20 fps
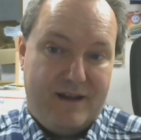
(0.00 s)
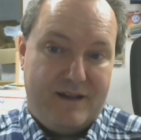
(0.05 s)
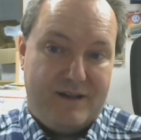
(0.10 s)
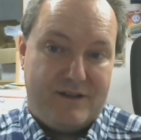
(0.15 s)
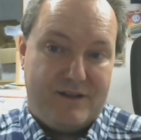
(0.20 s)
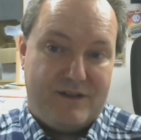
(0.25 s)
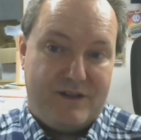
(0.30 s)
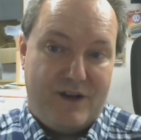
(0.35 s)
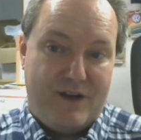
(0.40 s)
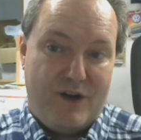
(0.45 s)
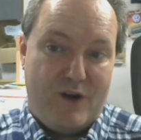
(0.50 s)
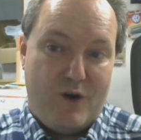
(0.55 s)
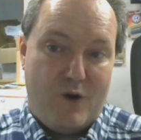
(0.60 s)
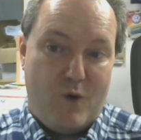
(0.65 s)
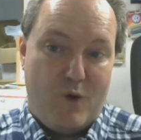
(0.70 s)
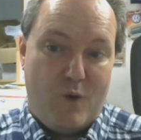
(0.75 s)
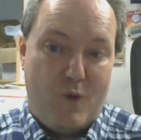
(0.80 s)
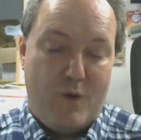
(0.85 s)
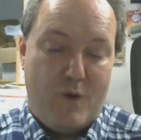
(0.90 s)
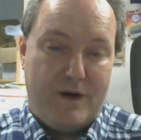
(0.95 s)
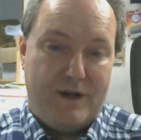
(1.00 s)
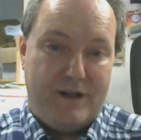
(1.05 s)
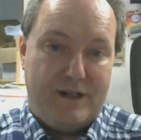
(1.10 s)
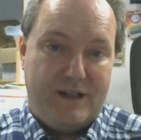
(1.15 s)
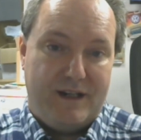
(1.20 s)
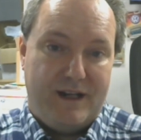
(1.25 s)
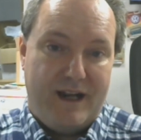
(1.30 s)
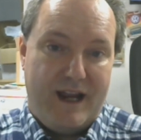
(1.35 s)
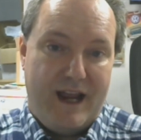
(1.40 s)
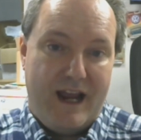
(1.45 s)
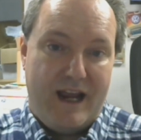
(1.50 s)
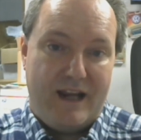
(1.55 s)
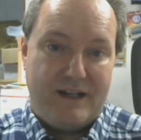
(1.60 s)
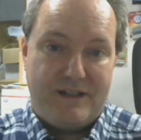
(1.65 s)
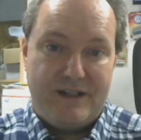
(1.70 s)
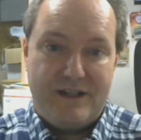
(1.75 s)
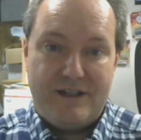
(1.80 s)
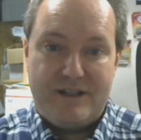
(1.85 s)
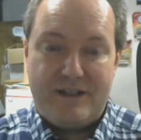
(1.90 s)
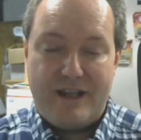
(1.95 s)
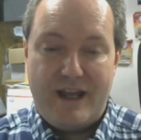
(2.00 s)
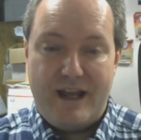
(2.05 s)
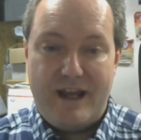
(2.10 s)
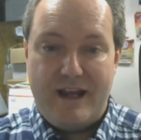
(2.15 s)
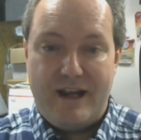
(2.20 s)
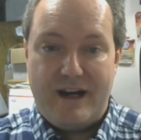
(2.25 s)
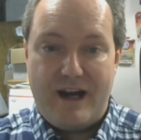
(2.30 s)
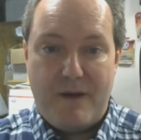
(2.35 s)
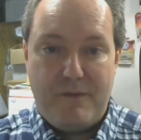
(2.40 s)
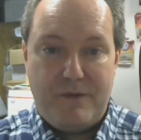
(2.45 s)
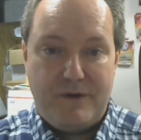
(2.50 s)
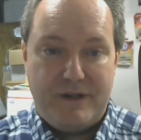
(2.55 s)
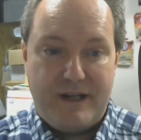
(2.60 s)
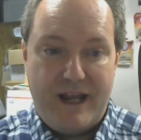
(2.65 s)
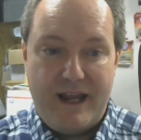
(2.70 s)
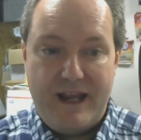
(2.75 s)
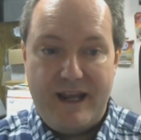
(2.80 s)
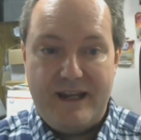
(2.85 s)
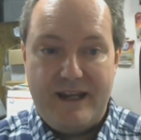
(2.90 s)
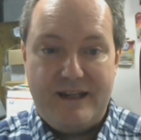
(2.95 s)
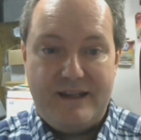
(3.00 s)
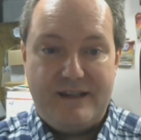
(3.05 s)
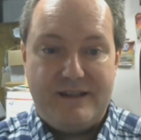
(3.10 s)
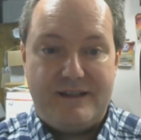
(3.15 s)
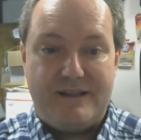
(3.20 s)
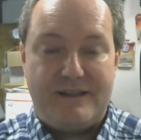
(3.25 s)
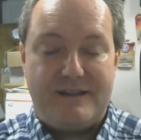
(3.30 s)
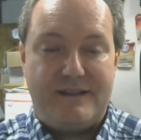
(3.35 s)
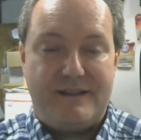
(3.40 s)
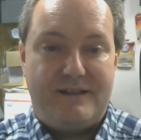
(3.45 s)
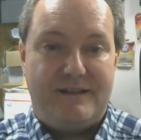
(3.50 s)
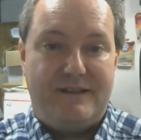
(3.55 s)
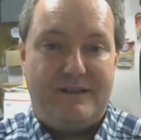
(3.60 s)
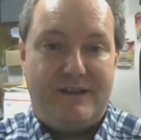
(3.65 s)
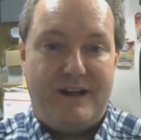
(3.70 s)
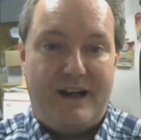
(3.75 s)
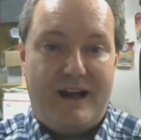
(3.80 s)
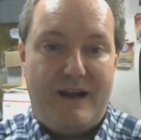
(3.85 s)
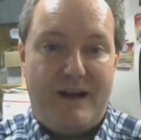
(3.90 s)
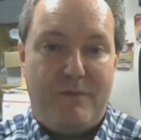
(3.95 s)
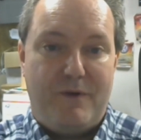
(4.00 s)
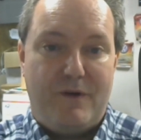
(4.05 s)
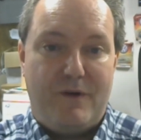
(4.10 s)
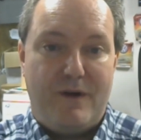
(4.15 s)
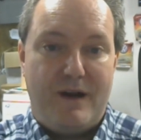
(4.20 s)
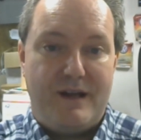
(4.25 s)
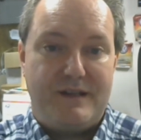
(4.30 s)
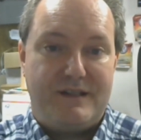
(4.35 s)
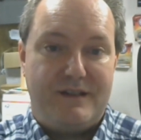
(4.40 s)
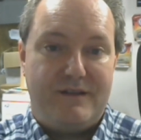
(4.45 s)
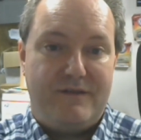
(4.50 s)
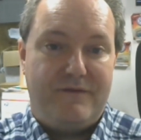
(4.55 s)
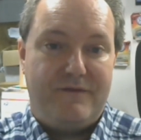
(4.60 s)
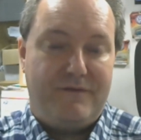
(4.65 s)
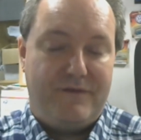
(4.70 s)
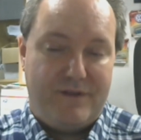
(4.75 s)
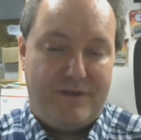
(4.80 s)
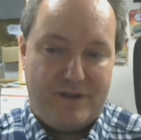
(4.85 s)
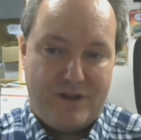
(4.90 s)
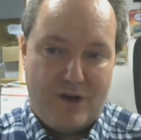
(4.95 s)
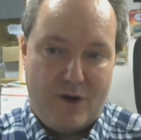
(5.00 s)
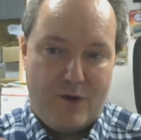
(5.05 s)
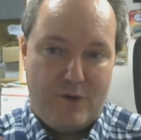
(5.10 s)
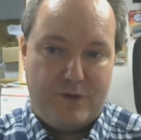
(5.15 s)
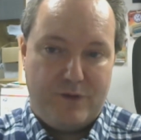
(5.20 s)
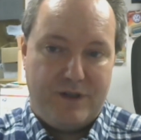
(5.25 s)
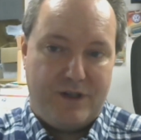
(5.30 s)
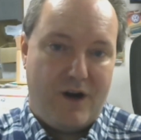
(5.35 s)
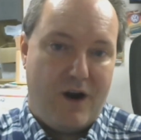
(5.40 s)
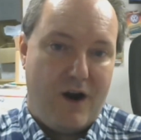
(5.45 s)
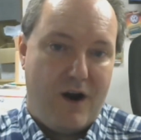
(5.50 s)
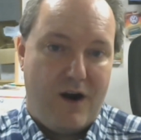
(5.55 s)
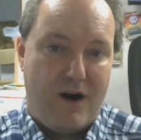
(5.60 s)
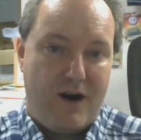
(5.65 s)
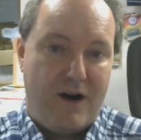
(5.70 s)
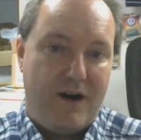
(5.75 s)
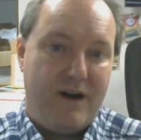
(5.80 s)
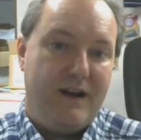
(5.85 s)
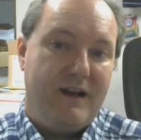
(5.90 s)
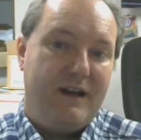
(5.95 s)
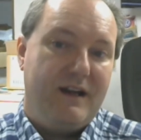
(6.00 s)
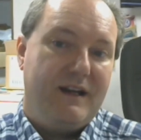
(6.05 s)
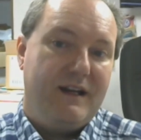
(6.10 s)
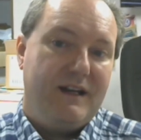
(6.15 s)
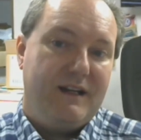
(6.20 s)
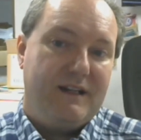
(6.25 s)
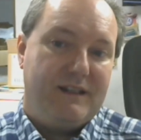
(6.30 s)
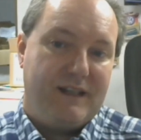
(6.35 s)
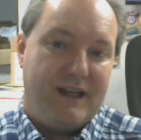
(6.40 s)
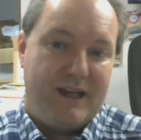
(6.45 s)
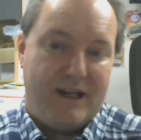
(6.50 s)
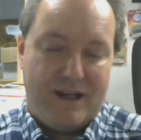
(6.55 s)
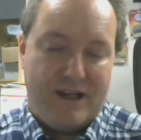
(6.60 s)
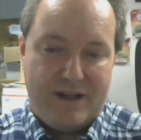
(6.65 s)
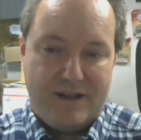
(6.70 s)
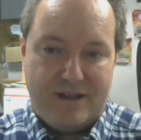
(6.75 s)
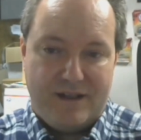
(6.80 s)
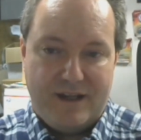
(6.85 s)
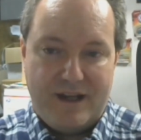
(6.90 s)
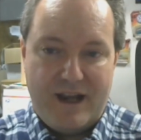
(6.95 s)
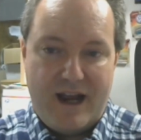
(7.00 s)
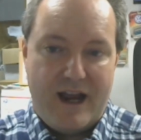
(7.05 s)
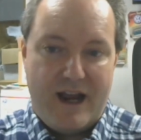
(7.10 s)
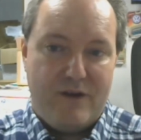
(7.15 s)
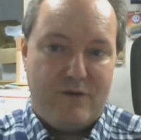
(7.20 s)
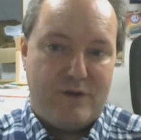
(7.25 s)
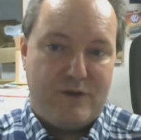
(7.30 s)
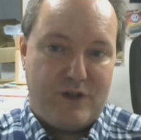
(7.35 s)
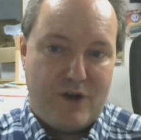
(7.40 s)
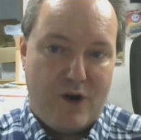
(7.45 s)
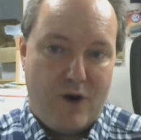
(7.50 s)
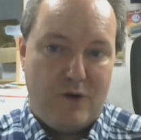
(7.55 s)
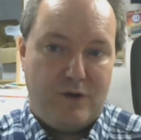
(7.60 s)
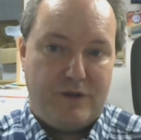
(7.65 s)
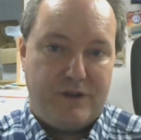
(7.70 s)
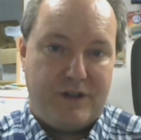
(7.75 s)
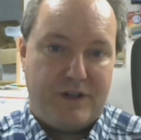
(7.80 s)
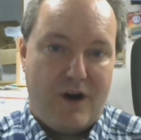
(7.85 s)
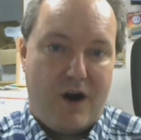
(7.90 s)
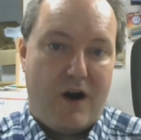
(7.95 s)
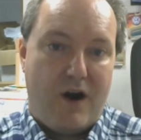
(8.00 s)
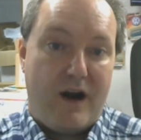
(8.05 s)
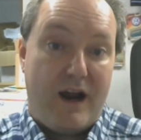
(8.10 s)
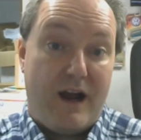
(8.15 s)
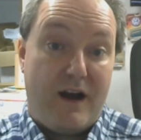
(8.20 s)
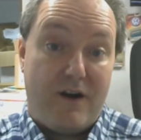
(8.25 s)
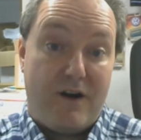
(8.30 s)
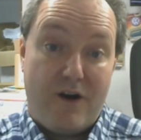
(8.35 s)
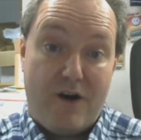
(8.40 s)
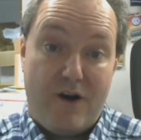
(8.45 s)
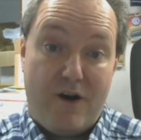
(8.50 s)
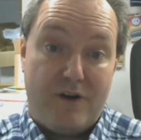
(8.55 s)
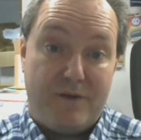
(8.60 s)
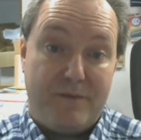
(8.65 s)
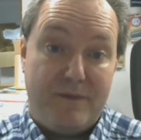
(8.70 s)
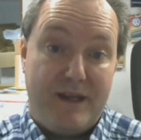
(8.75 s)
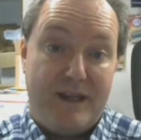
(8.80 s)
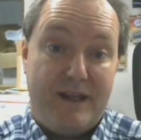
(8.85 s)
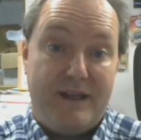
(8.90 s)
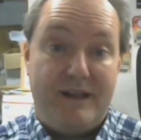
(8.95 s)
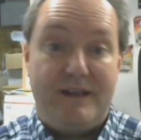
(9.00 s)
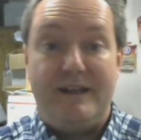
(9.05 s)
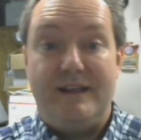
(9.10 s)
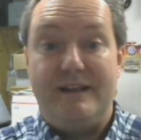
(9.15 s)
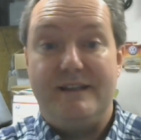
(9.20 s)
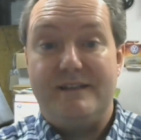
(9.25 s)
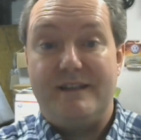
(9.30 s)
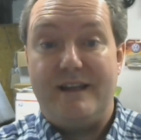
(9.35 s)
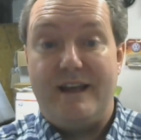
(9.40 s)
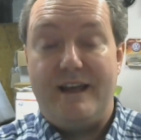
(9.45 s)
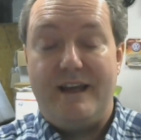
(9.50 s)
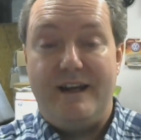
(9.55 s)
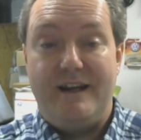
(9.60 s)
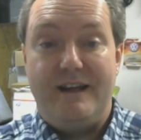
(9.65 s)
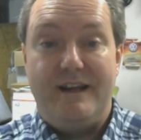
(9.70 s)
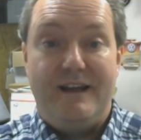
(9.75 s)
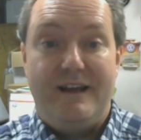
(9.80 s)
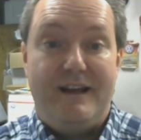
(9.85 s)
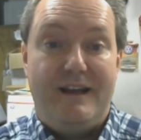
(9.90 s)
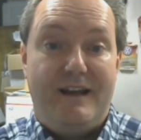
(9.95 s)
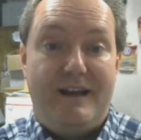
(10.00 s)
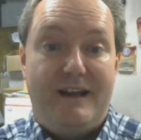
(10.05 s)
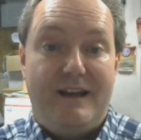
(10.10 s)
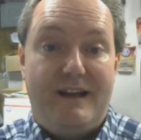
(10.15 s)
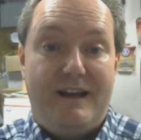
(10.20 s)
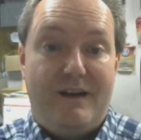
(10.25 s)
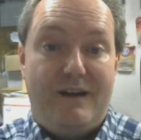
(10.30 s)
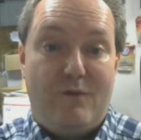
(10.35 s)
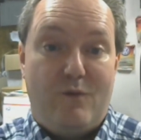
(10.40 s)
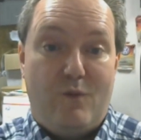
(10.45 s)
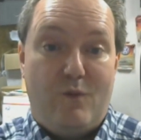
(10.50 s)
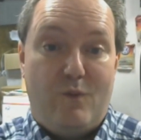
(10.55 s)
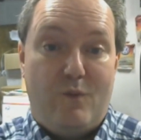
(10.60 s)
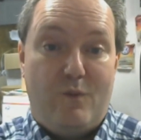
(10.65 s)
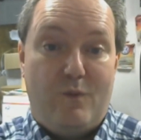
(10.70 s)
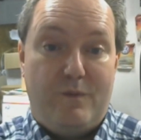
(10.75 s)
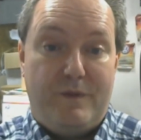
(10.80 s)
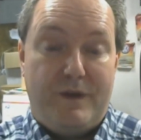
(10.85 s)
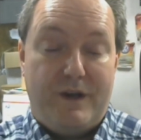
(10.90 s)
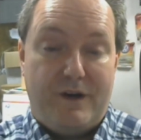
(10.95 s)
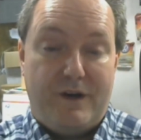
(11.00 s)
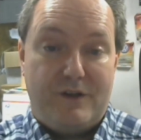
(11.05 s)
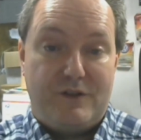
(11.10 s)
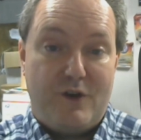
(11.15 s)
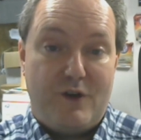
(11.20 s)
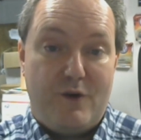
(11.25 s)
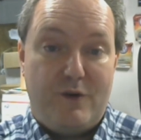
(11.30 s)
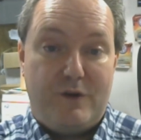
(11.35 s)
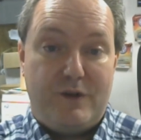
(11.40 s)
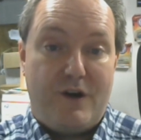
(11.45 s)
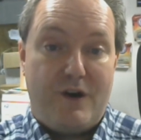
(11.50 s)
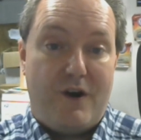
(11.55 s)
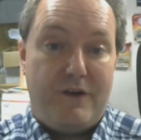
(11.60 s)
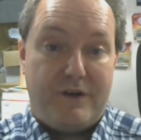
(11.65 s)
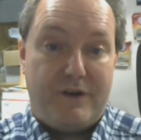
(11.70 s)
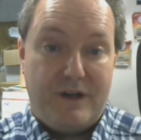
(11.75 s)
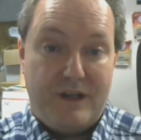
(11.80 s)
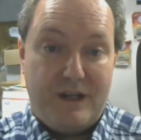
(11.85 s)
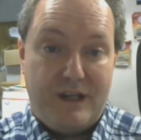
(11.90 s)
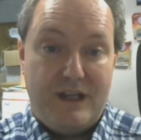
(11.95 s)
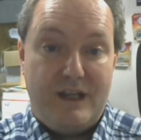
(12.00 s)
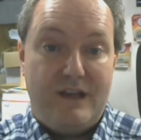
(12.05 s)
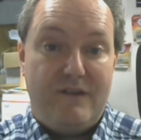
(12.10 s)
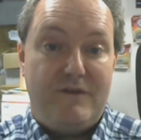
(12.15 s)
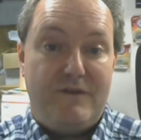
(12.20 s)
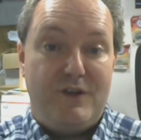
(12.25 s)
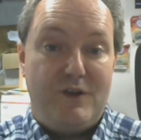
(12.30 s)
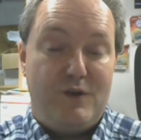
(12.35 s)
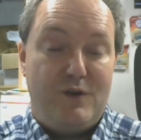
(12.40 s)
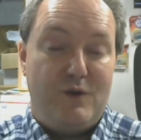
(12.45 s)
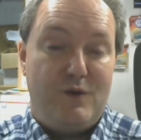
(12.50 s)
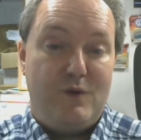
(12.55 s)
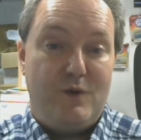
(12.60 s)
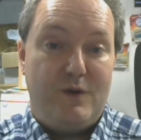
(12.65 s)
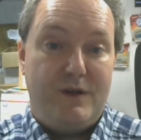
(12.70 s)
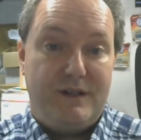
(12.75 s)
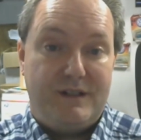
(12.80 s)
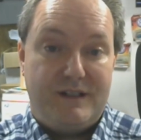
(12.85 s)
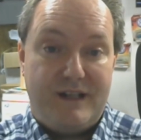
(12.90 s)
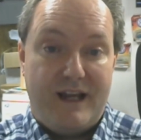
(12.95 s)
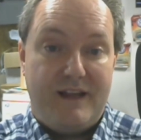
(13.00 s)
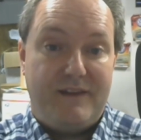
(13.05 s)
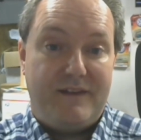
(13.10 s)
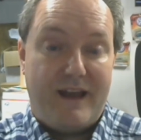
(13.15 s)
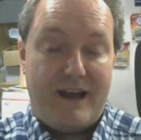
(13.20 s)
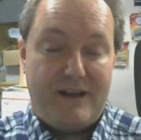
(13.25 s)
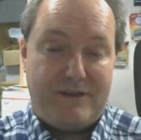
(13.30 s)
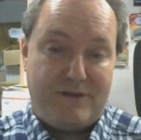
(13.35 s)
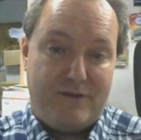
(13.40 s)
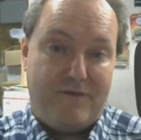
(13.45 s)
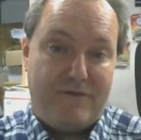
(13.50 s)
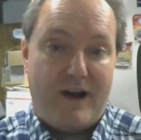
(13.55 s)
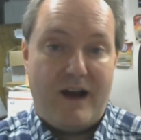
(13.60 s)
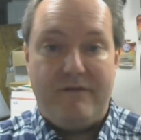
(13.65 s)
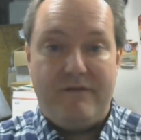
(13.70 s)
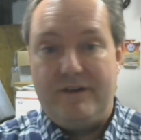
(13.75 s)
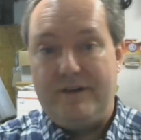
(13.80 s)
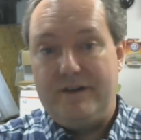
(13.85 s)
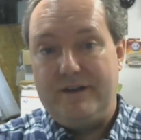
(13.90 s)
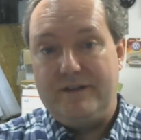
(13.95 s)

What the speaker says: So at just a couple days, Progressive totaled the car. The guy who totaled the car out called me. He said they're going to total the car. They're going to give you $10,500.